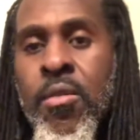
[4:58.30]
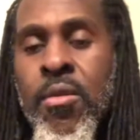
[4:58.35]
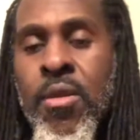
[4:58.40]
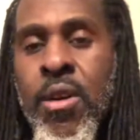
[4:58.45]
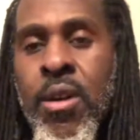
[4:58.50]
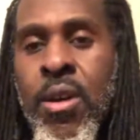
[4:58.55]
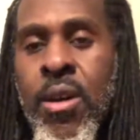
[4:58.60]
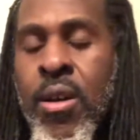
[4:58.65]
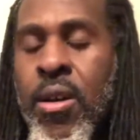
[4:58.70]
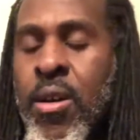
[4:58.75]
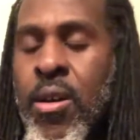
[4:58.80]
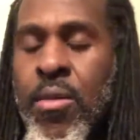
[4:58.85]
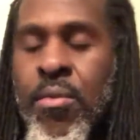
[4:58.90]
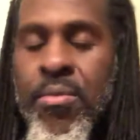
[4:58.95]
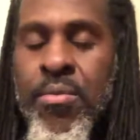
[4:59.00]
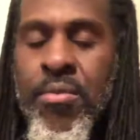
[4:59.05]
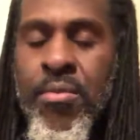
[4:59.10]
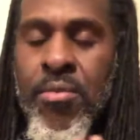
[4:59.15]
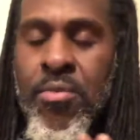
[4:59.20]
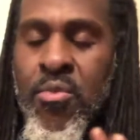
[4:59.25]
Uh,
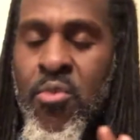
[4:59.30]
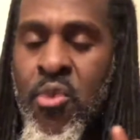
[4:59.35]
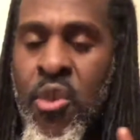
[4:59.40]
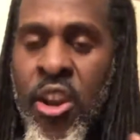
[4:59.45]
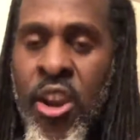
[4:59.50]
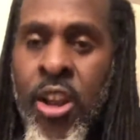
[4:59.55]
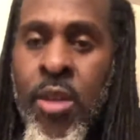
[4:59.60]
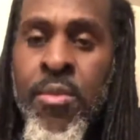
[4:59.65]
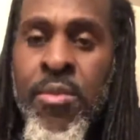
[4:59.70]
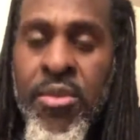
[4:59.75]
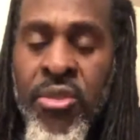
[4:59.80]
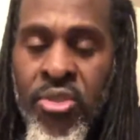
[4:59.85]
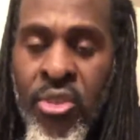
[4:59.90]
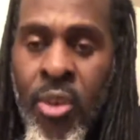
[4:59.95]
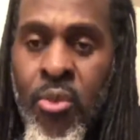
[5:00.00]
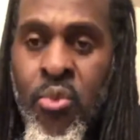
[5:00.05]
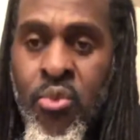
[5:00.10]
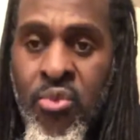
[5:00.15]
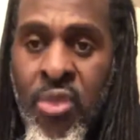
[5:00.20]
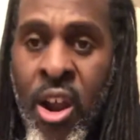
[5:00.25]
regular
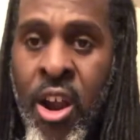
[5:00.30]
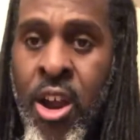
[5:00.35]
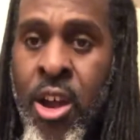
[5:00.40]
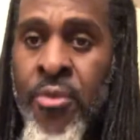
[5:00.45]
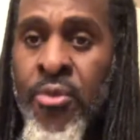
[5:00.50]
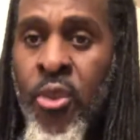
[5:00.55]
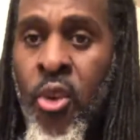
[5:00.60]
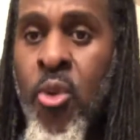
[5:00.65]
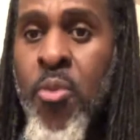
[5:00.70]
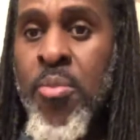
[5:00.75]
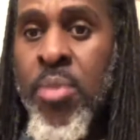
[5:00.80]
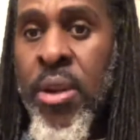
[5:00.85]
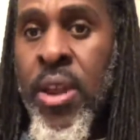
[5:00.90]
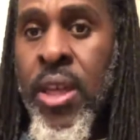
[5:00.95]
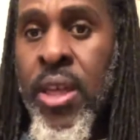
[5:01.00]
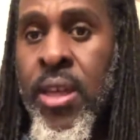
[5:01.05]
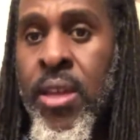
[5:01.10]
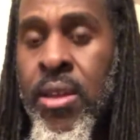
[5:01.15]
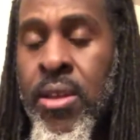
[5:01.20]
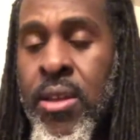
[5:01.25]
Stars don't play.
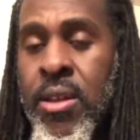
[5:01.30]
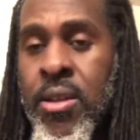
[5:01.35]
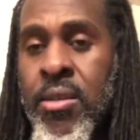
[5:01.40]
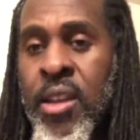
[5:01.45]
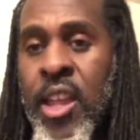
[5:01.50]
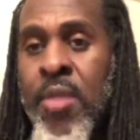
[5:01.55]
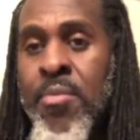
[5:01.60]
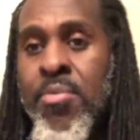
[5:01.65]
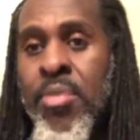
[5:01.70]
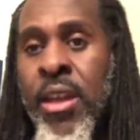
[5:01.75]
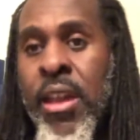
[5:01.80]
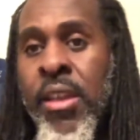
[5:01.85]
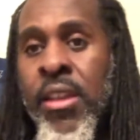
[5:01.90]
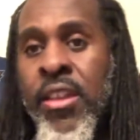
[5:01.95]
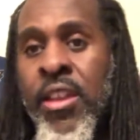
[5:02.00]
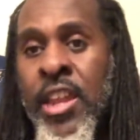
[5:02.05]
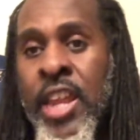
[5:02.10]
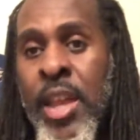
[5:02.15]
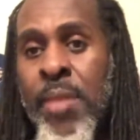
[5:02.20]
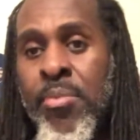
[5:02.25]
They play
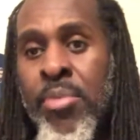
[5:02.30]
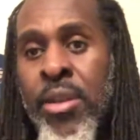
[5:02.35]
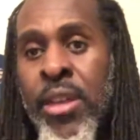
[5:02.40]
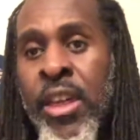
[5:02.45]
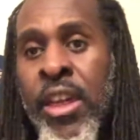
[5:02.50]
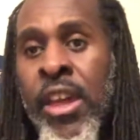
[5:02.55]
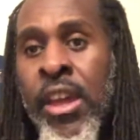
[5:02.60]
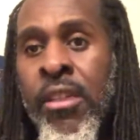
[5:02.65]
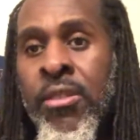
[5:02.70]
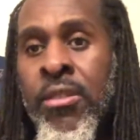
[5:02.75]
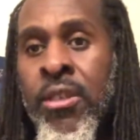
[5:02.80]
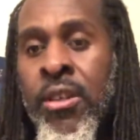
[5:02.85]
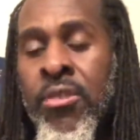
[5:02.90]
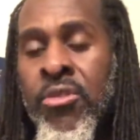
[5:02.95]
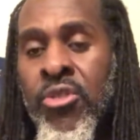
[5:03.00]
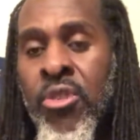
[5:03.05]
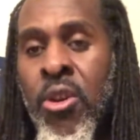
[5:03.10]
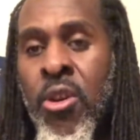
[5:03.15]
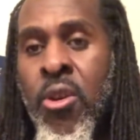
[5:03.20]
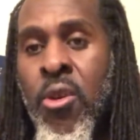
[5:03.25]
they play either
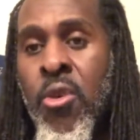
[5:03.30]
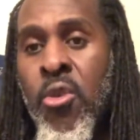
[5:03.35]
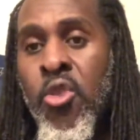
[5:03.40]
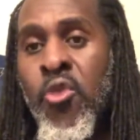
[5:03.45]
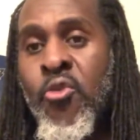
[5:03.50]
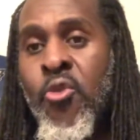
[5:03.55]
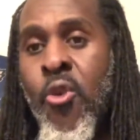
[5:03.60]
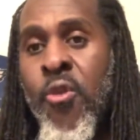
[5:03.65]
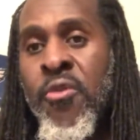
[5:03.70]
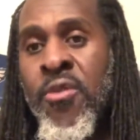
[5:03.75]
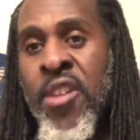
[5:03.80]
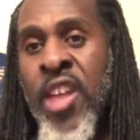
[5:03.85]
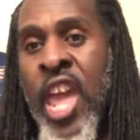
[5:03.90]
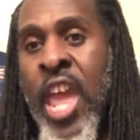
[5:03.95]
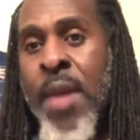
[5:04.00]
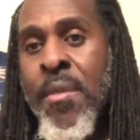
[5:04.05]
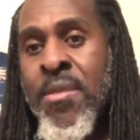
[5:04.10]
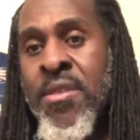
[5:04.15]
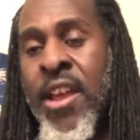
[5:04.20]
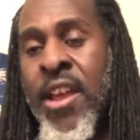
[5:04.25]
third or the fourth
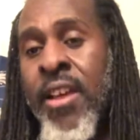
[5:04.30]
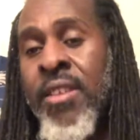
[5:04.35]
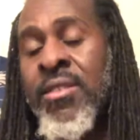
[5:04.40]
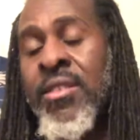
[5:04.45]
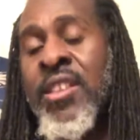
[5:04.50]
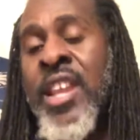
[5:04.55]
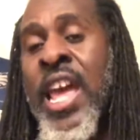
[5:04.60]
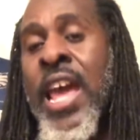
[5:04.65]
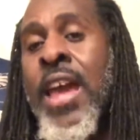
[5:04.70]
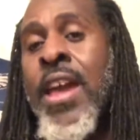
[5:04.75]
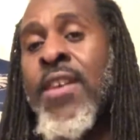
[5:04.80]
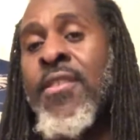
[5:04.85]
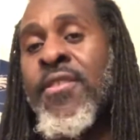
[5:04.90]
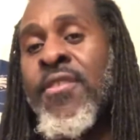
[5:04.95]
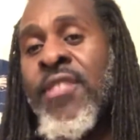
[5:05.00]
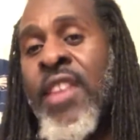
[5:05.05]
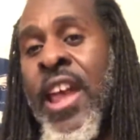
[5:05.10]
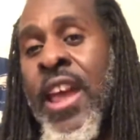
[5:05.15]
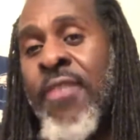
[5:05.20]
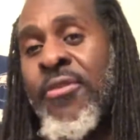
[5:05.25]
game, but said, nine
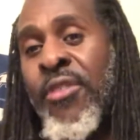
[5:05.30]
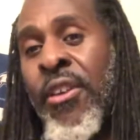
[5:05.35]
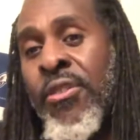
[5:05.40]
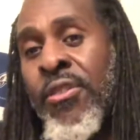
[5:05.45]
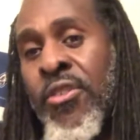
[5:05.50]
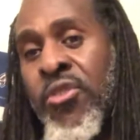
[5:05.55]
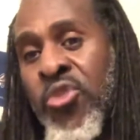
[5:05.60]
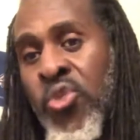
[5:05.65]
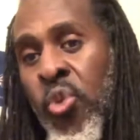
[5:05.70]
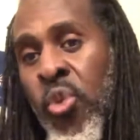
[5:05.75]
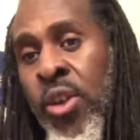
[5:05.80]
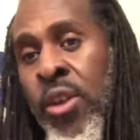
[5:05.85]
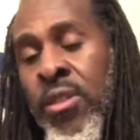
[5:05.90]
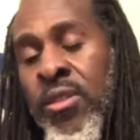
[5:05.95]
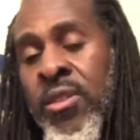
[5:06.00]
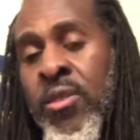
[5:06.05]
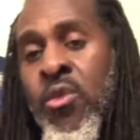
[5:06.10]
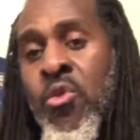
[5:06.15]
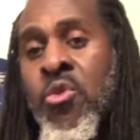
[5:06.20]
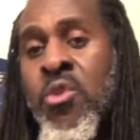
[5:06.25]
nine down to three.
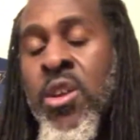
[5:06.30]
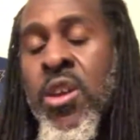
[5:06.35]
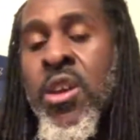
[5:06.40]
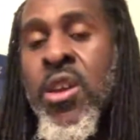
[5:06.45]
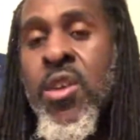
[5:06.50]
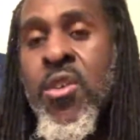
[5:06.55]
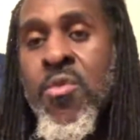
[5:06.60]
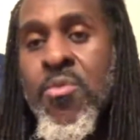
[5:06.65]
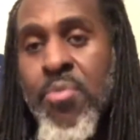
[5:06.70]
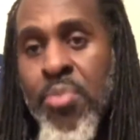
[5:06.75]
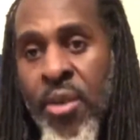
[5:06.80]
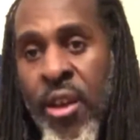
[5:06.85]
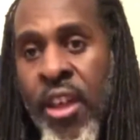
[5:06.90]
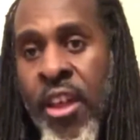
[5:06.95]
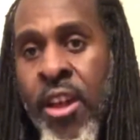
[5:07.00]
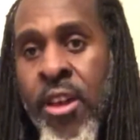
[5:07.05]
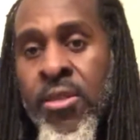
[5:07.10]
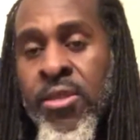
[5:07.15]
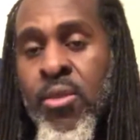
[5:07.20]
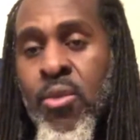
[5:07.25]
So
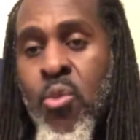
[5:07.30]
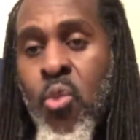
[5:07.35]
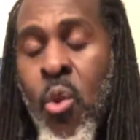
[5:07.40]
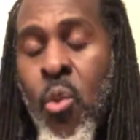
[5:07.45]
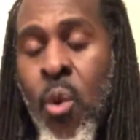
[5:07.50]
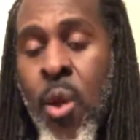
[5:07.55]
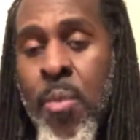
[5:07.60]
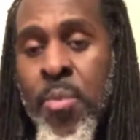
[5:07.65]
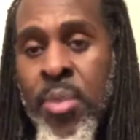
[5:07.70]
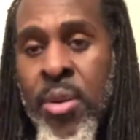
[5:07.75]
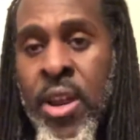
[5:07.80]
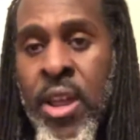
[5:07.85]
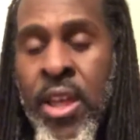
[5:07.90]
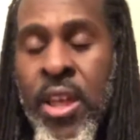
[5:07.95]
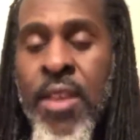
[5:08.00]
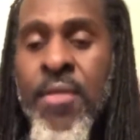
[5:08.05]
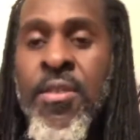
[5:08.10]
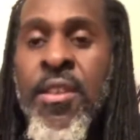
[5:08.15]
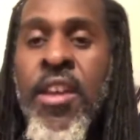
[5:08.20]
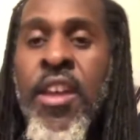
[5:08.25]
players will, will
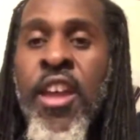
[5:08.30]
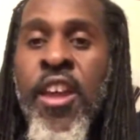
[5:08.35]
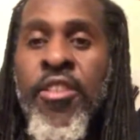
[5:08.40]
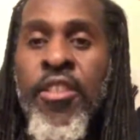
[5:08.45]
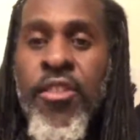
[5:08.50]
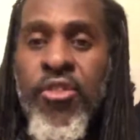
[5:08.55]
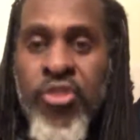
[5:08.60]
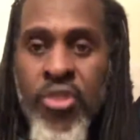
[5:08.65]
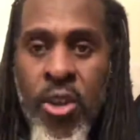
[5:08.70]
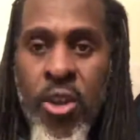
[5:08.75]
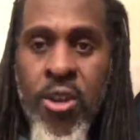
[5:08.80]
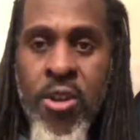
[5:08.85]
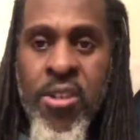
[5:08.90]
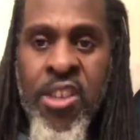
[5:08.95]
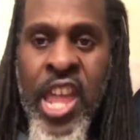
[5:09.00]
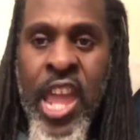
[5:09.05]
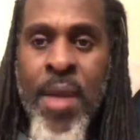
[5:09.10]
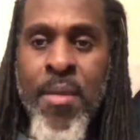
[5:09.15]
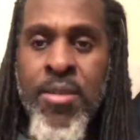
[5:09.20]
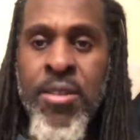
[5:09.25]
play in the third
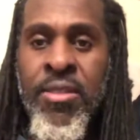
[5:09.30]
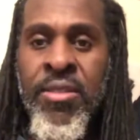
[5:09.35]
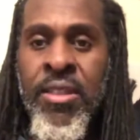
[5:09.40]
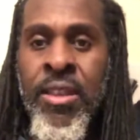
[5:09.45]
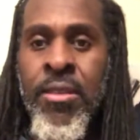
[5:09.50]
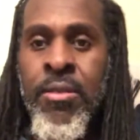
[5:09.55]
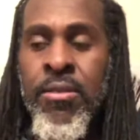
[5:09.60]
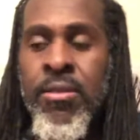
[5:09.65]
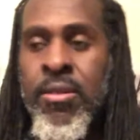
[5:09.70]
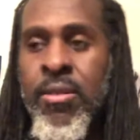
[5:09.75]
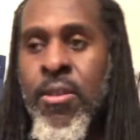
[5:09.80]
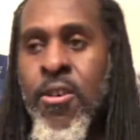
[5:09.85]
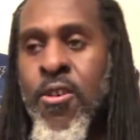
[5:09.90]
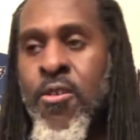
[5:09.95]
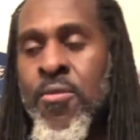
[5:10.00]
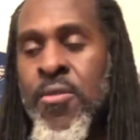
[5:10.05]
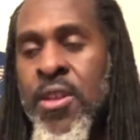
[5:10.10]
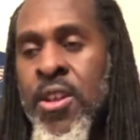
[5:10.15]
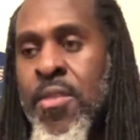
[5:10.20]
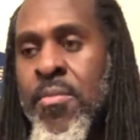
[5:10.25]
game of the season. So,
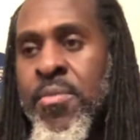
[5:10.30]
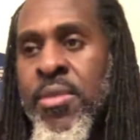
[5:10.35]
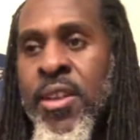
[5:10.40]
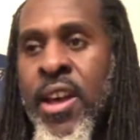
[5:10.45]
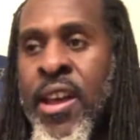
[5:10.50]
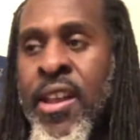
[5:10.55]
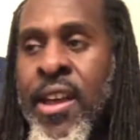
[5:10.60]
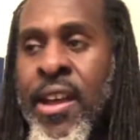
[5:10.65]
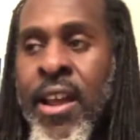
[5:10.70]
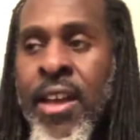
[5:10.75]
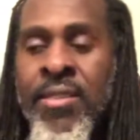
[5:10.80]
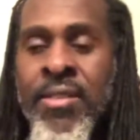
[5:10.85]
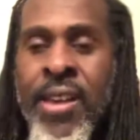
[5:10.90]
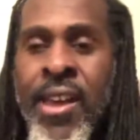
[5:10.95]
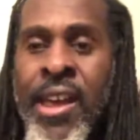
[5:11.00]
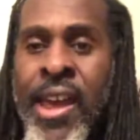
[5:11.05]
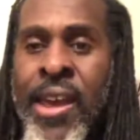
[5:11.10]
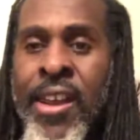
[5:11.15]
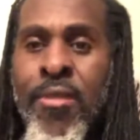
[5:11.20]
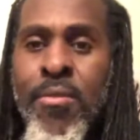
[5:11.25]
but I, like I said,
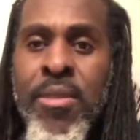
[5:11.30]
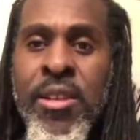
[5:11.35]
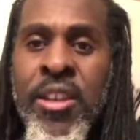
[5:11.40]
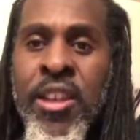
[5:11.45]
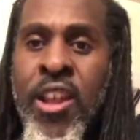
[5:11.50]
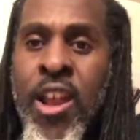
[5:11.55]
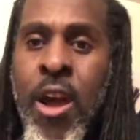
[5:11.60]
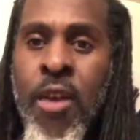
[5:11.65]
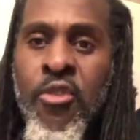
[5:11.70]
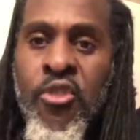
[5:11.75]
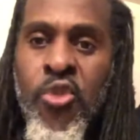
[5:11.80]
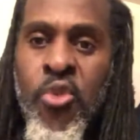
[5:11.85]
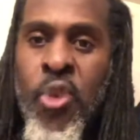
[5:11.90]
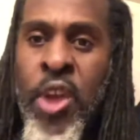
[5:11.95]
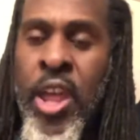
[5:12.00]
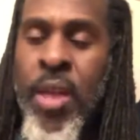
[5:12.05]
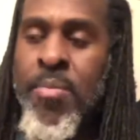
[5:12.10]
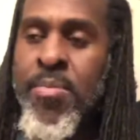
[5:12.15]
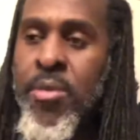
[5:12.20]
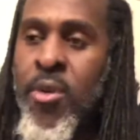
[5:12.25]
I, I don't mean to get off
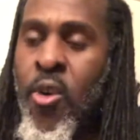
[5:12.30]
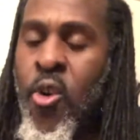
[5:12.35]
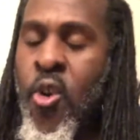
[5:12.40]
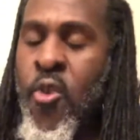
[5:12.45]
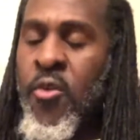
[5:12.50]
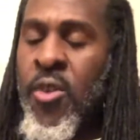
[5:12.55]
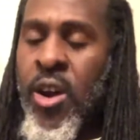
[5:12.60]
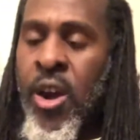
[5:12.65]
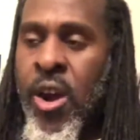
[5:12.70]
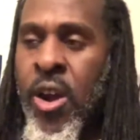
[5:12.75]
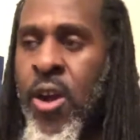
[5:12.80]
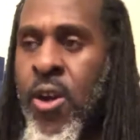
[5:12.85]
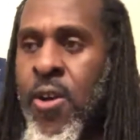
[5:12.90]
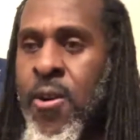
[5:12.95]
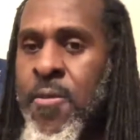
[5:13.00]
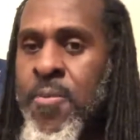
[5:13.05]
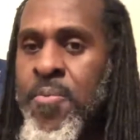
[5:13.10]
track, but overall,